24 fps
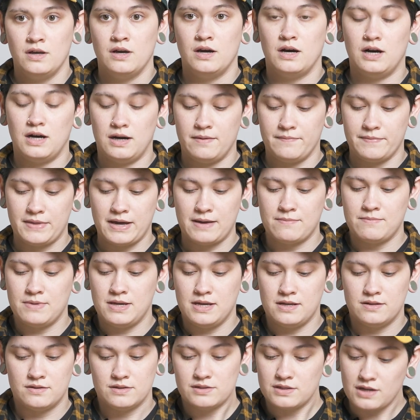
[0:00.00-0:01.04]
That
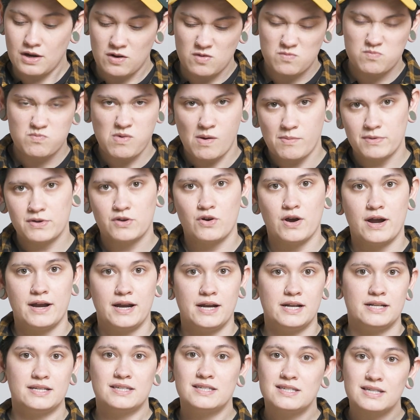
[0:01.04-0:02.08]
means I would probably grind
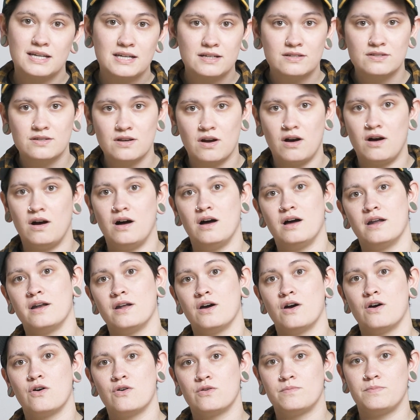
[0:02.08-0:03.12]
at a 6 on
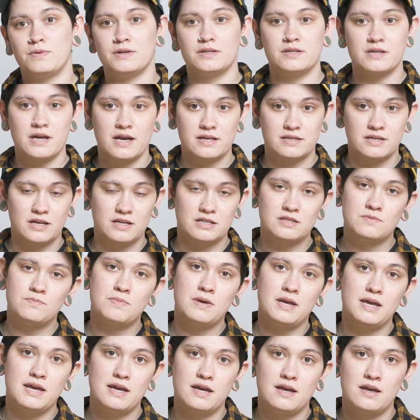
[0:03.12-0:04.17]
Ode plus
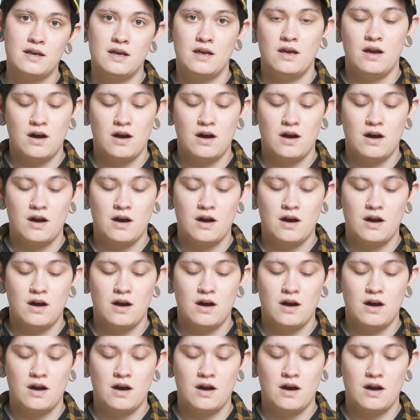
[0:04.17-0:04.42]
SSP.